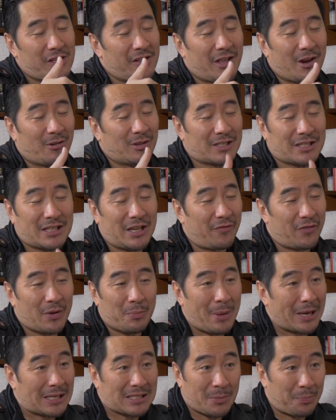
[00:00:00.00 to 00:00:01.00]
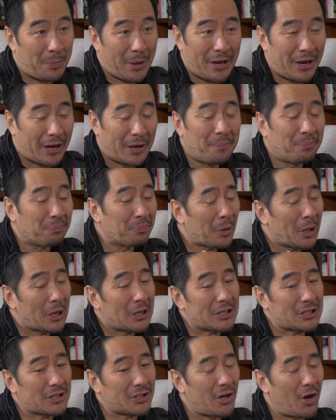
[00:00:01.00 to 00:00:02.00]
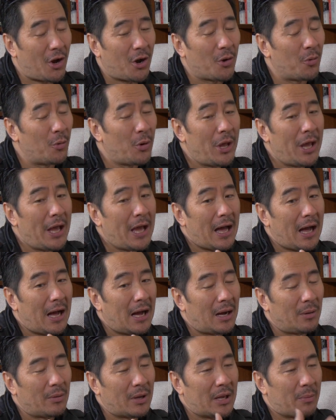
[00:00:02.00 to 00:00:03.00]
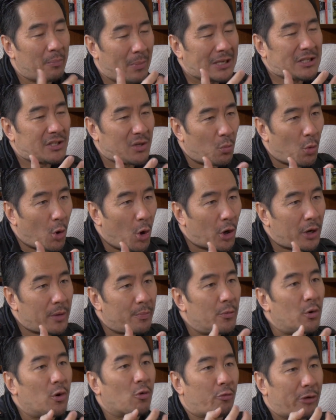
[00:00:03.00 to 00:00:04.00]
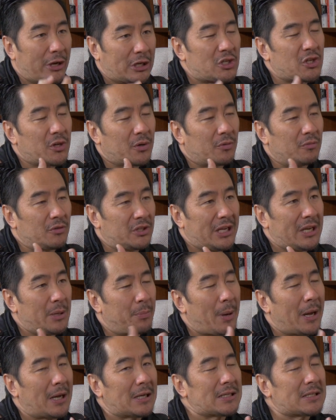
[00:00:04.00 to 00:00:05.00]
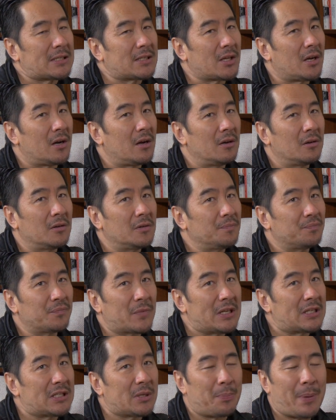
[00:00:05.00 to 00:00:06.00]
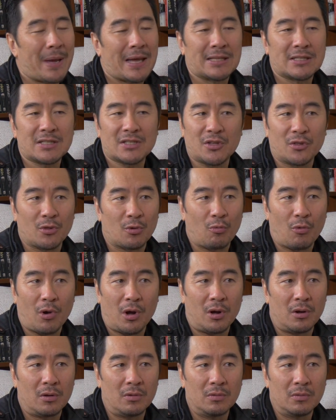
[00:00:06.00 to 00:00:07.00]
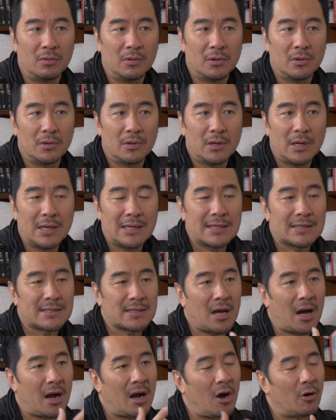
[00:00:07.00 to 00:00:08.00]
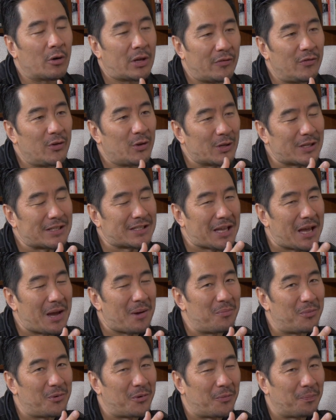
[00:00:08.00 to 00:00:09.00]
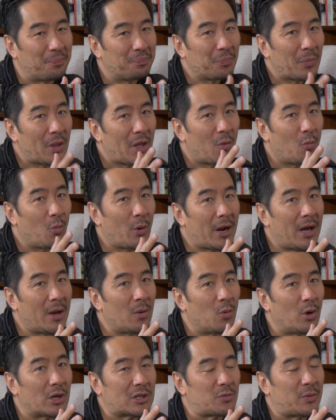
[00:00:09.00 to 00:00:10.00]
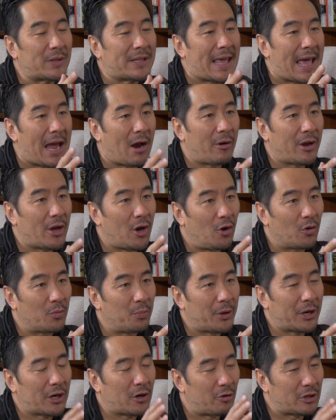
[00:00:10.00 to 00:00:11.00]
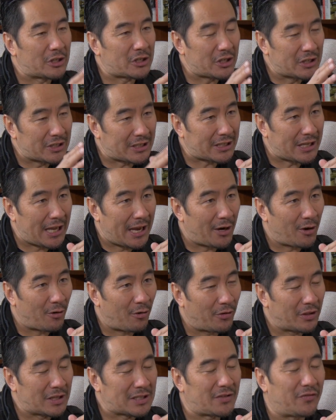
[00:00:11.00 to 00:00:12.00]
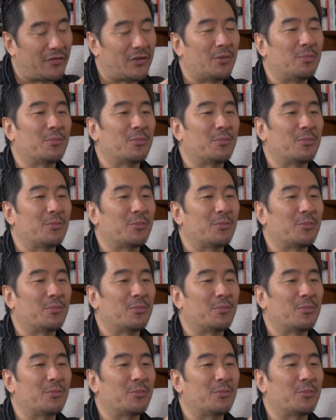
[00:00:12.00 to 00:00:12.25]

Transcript: in there and see if it makes it better. So it makes your work more rich and deeper. So it depends on the role. I'll give you an example. When I worked with Gary Oldman and Christian Slater on this